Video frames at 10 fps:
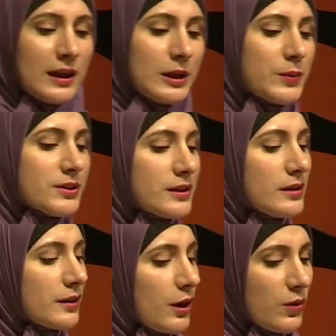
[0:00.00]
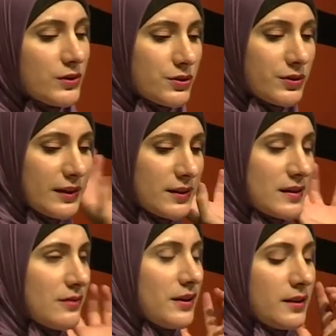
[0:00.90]
In particular, I want to create
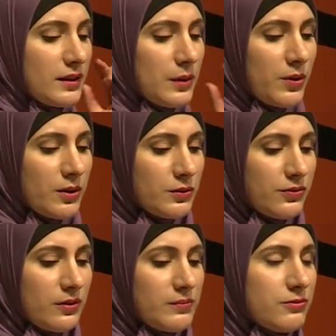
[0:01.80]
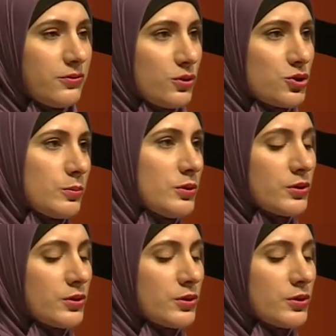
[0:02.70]
this effect that I borrowed from a Photoshop